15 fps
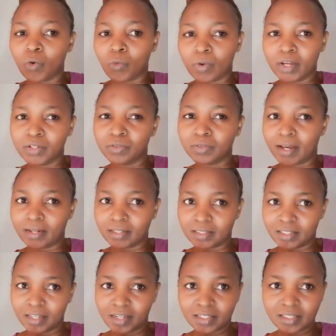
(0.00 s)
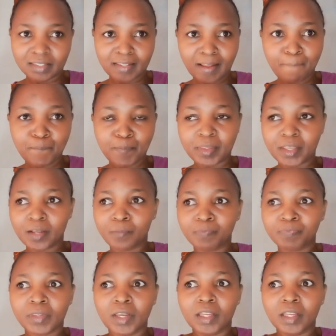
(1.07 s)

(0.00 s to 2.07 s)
when you can get something